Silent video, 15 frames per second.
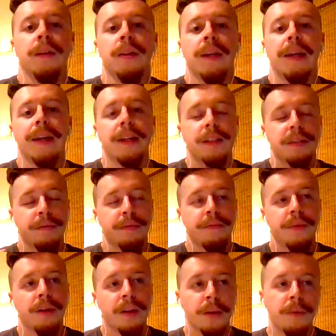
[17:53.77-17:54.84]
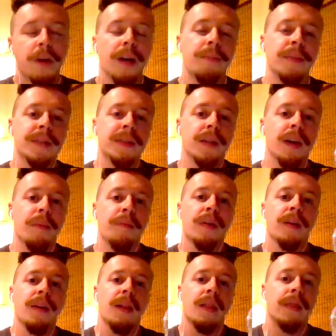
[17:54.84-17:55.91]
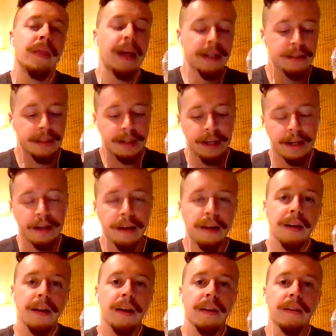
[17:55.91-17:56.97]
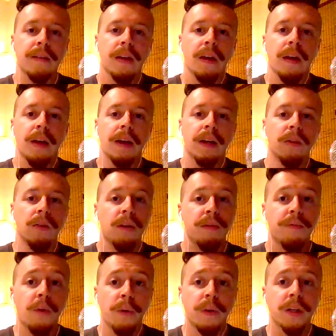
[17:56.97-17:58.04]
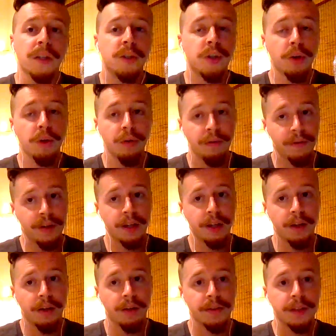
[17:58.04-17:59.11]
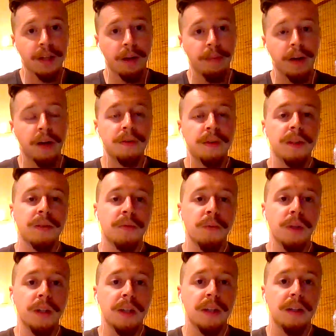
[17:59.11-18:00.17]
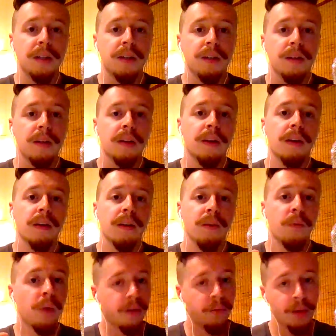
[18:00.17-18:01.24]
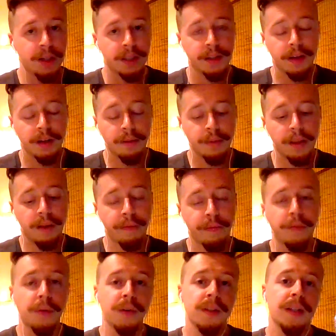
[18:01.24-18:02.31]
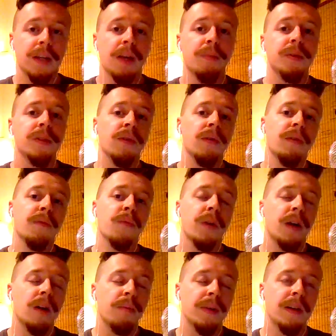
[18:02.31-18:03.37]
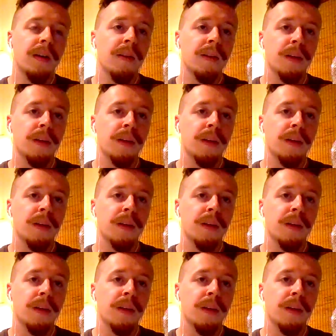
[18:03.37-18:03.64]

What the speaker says: And to fully wrap this up, thanks again, guys. And look forward to 2 videos coming out this week, one of which is going to be the first episode of what I'll be calling